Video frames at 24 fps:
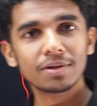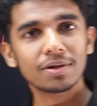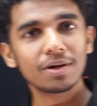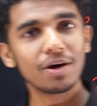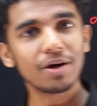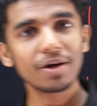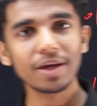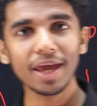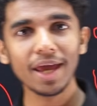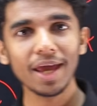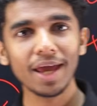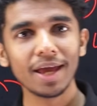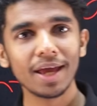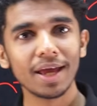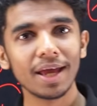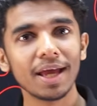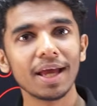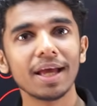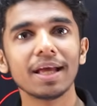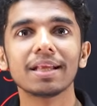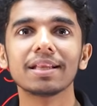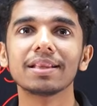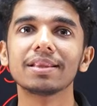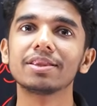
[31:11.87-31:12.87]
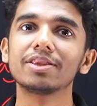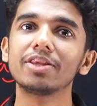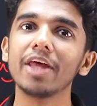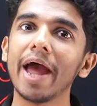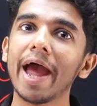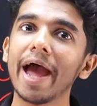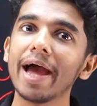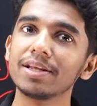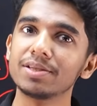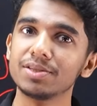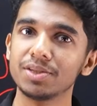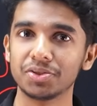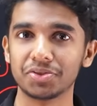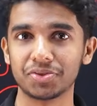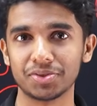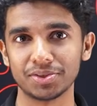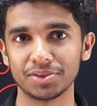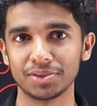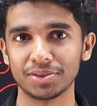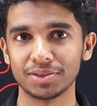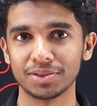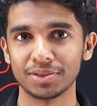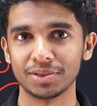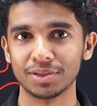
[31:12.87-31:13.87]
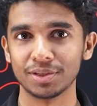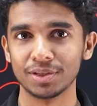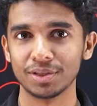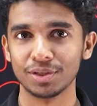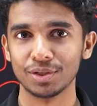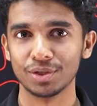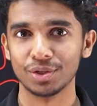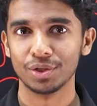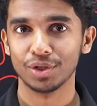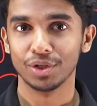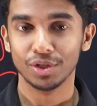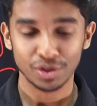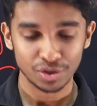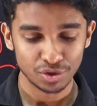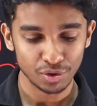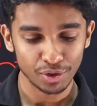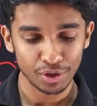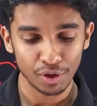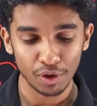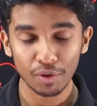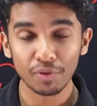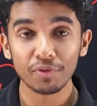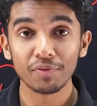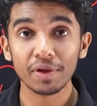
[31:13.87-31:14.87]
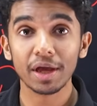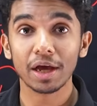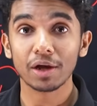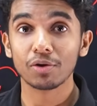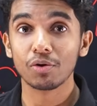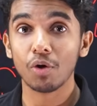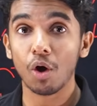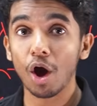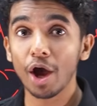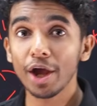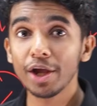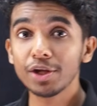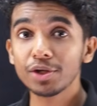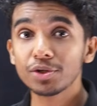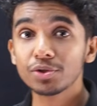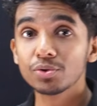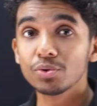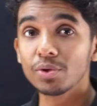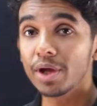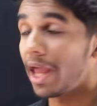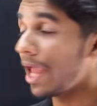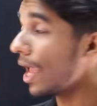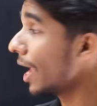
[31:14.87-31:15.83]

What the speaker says: Okay, that's it. So we are going to